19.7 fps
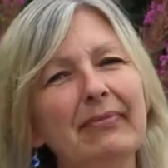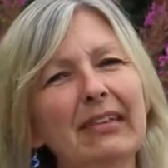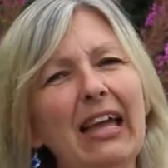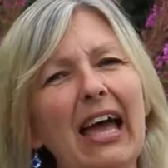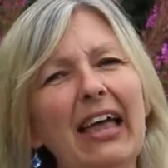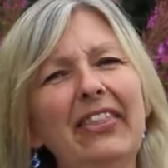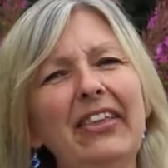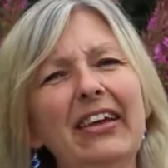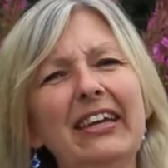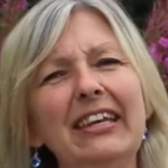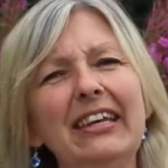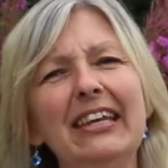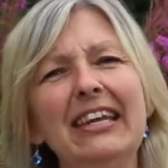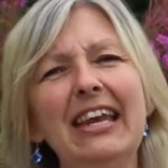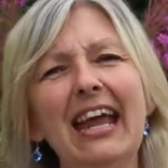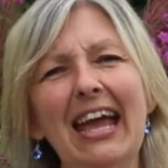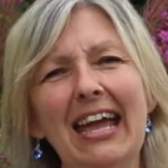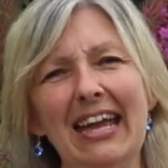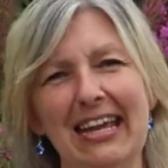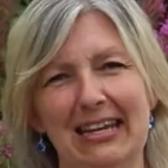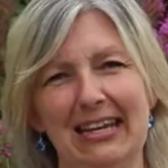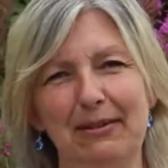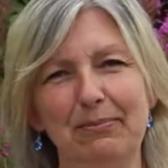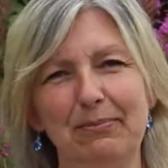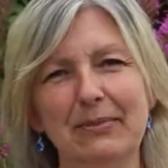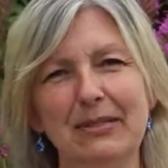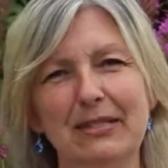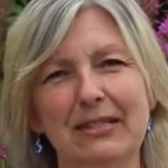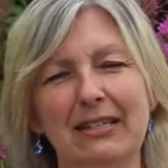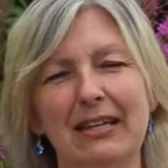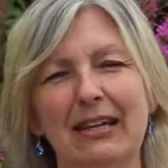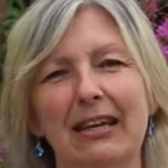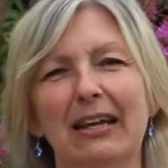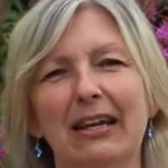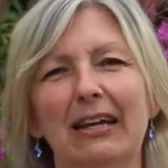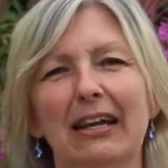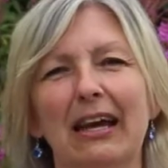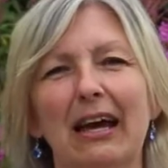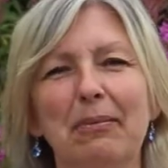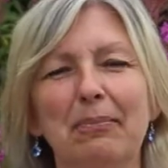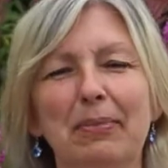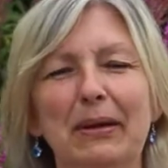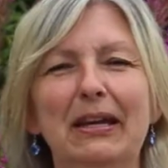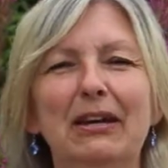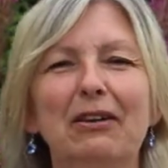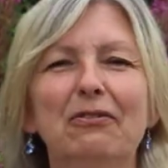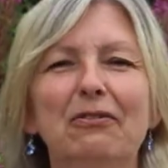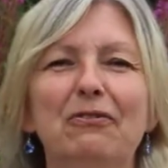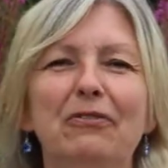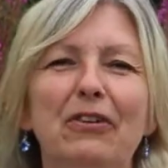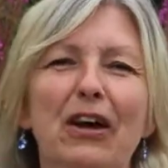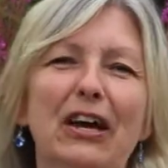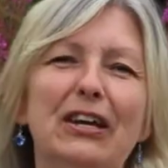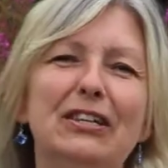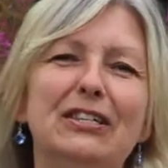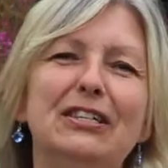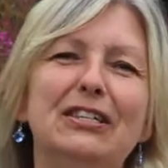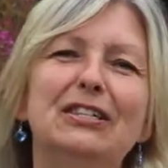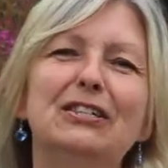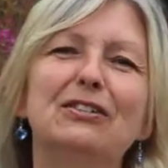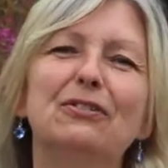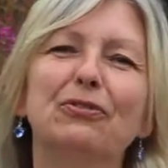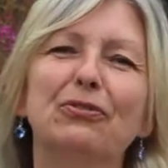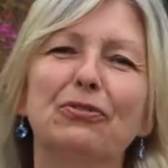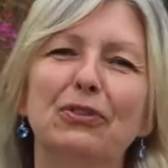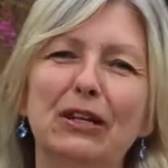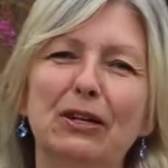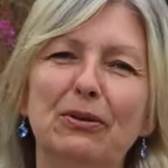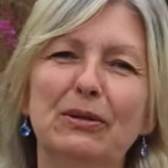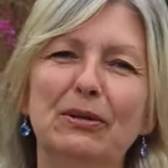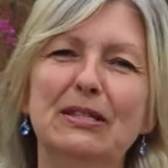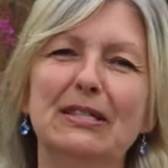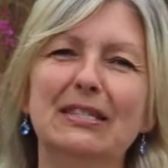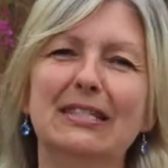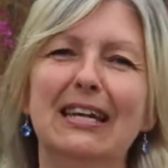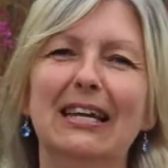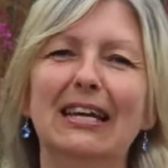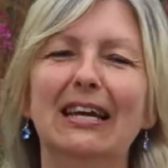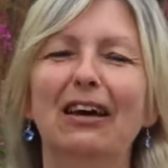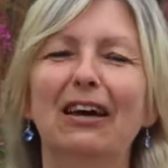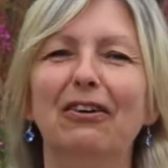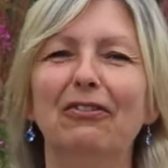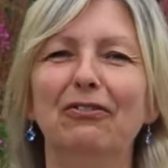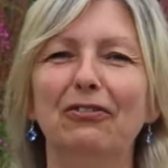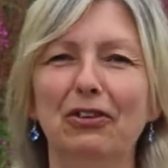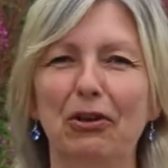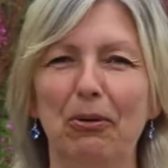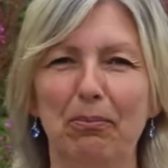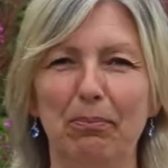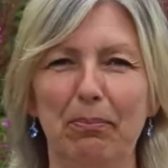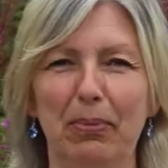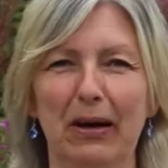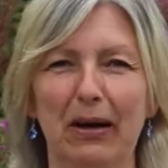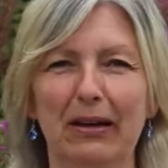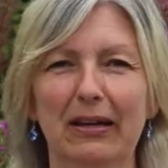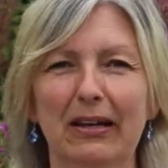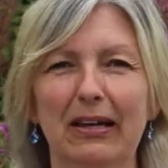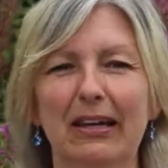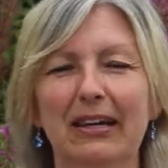And that names can be converted to frequency of number,